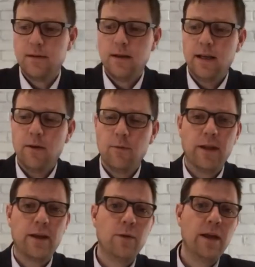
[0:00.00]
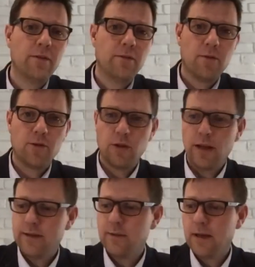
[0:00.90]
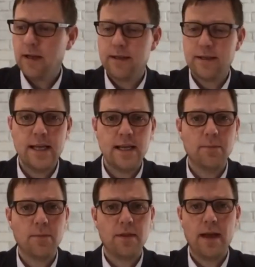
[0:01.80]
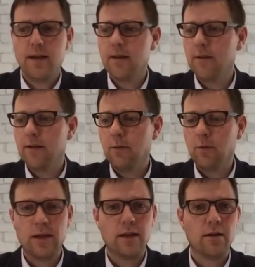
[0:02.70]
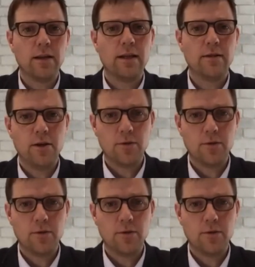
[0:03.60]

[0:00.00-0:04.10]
Yeah. Like, we have a virtual estimating team that will literally,